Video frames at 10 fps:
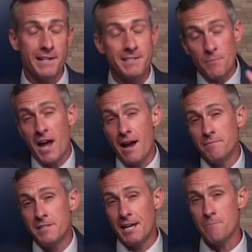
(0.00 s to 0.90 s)
And
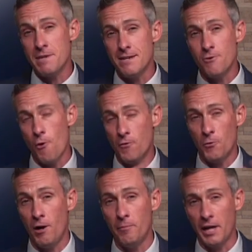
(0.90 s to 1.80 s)
sometimes it can be
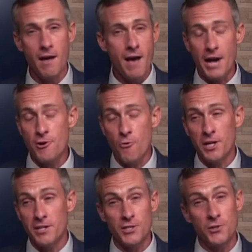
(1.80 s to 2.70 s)
overwhelming. I
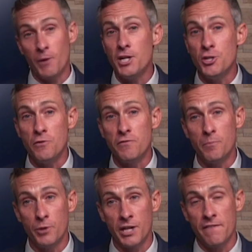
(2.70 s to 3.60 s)
don't want to dissuade you
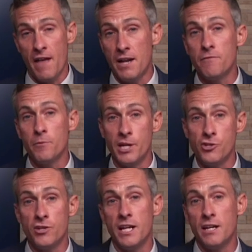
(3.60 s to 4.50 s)
from bringing that
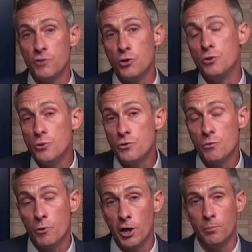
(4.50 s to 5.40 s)
information in if you
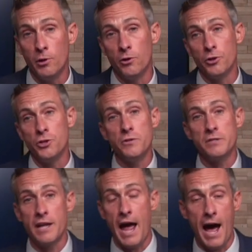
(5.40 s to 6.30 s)
use a wearable or
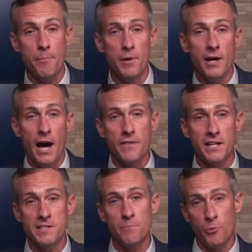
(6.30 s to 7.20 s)
use an app. I
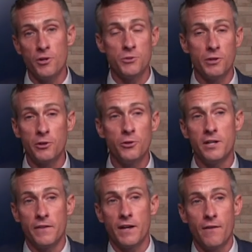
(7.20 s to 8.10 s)
think it's important to
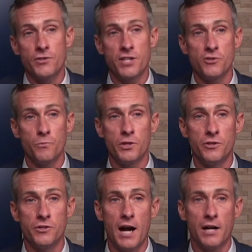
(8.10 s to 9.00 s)
include it in the conversation
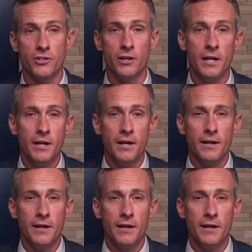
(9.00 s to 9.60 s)
with your doctor.